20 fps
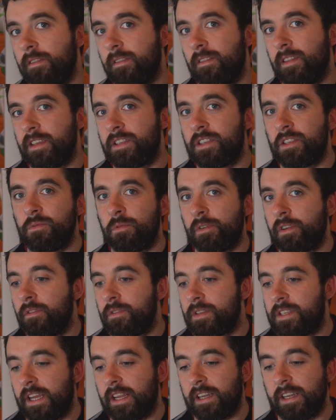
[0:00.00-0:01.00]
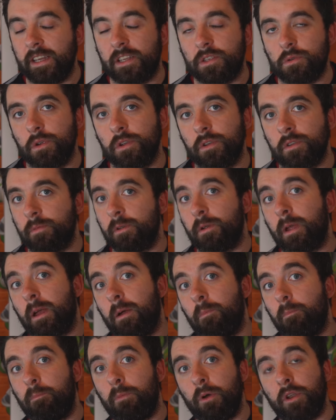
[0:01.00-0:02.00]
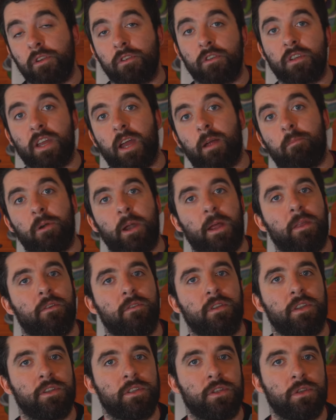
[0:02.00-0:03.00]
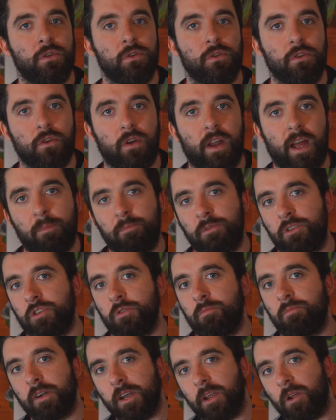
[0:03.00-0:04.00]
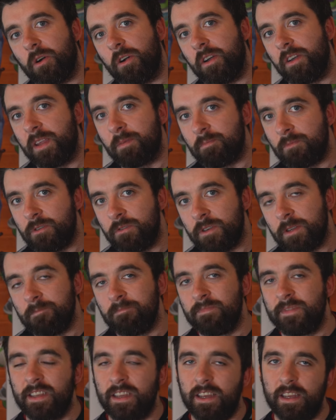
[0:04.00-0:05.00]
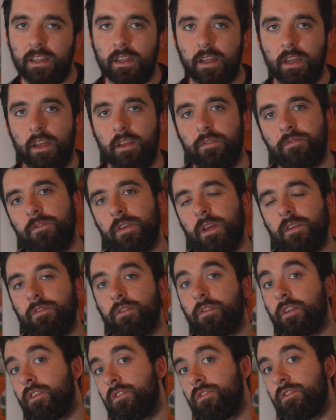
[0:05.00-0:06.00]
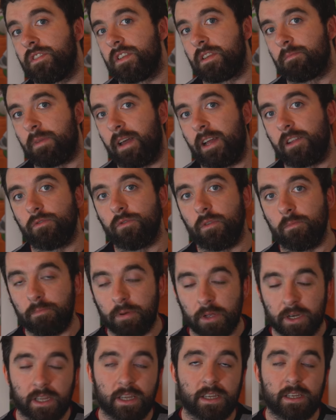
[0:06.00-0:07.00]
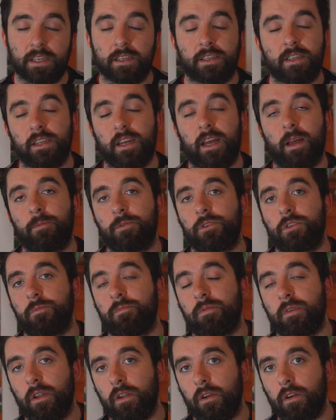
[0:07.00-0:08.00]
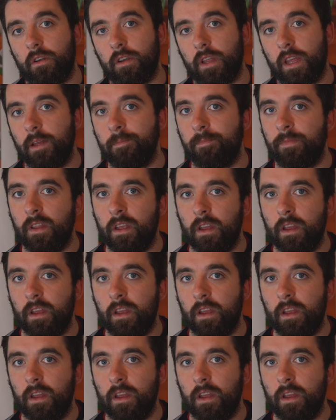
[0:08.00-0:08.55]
This is one of those techniques where you're going to be putting your camera either into your aperture priority mode, if, if you're not using manual, putting it into aperture priority